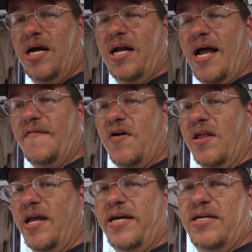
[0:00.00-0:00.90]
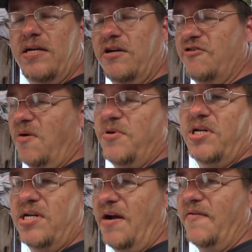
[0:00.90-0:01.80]
I'll have all the links and
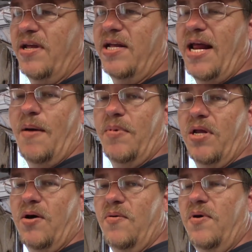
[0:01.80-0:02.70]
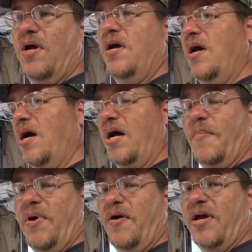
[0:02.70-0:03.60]
descriptions and everything down below uh,
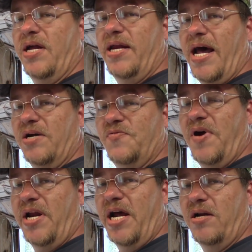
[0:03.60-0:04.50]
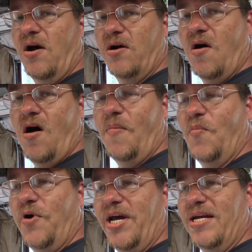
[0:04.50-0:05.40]

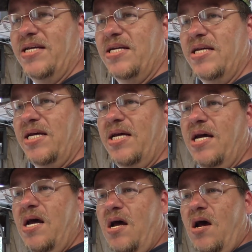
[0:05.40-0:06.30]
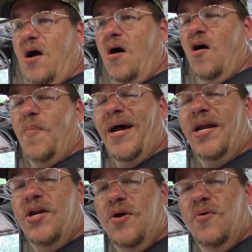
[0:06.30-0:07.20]
american-redneck.com where you're going to see all my
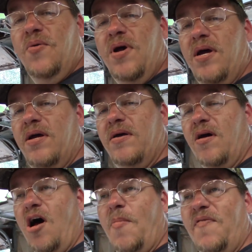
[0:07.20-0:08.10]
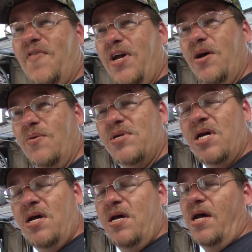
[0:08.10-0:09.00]
new all my videos
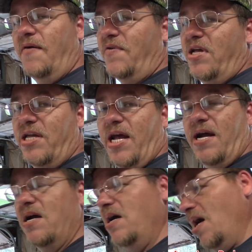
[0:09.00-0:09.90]
everything there